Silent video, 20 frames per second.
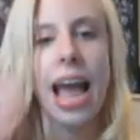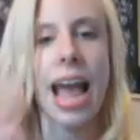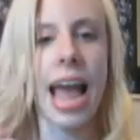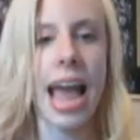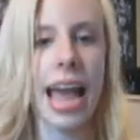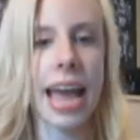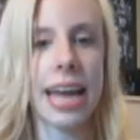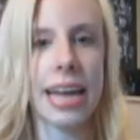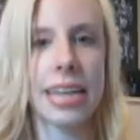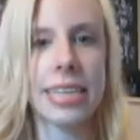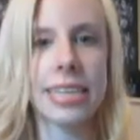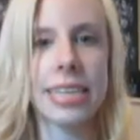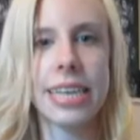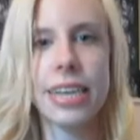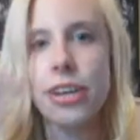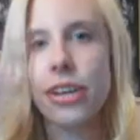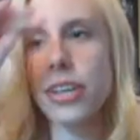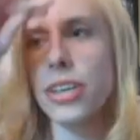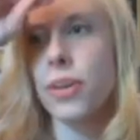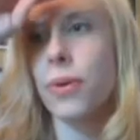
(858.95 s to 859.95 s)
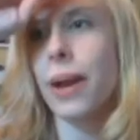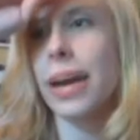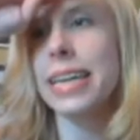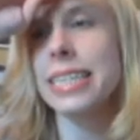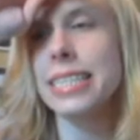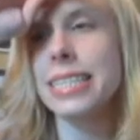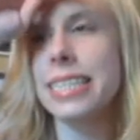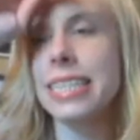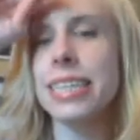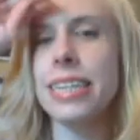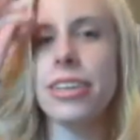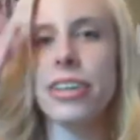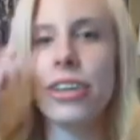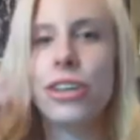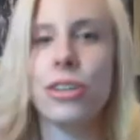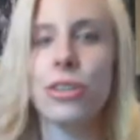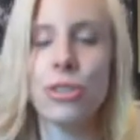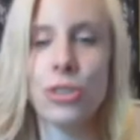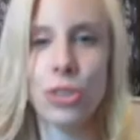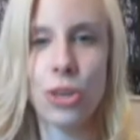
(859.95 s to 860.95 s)
and he couldn't quite see
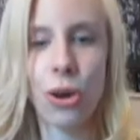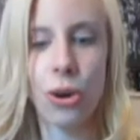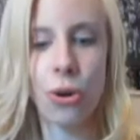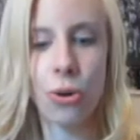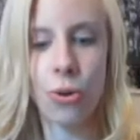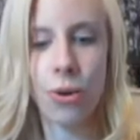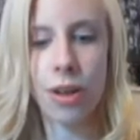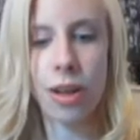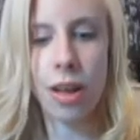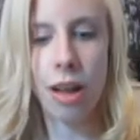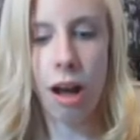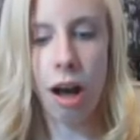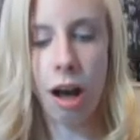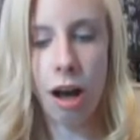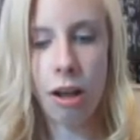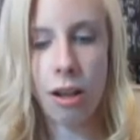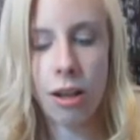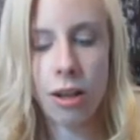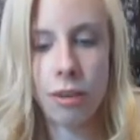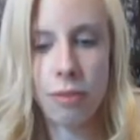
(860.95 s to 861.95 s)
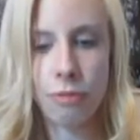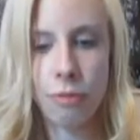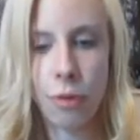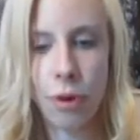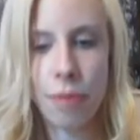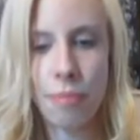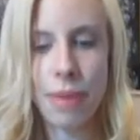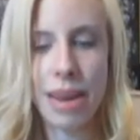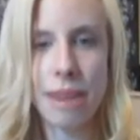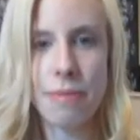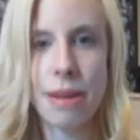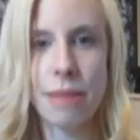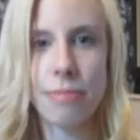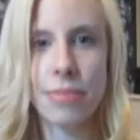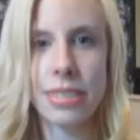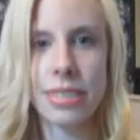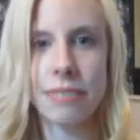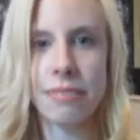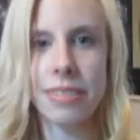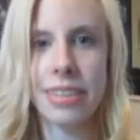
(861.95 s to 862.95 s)
her, so all 4 main
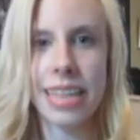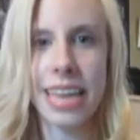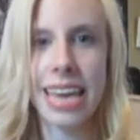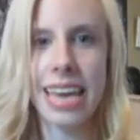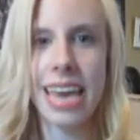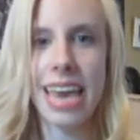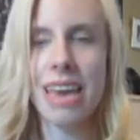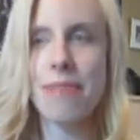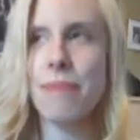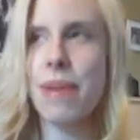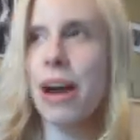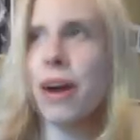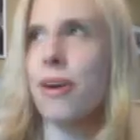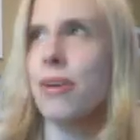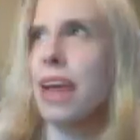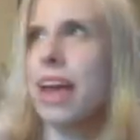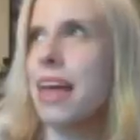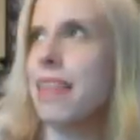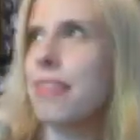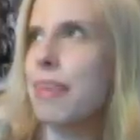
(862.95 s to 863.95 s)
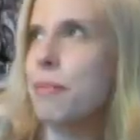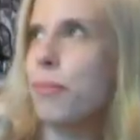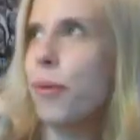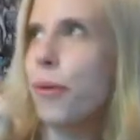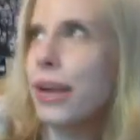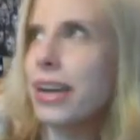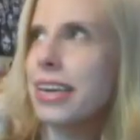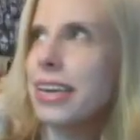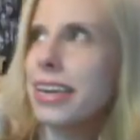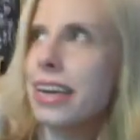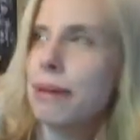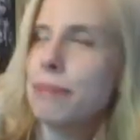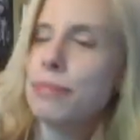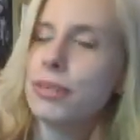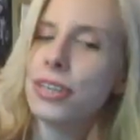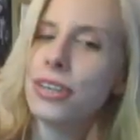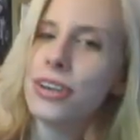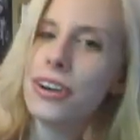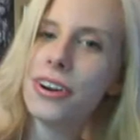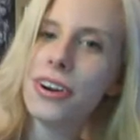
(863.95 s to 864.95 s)
members of Glay came out and they pointed up
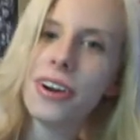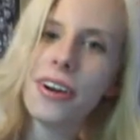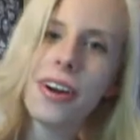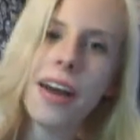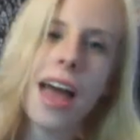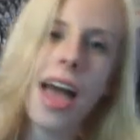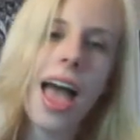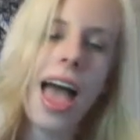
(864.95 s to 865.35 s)
to her,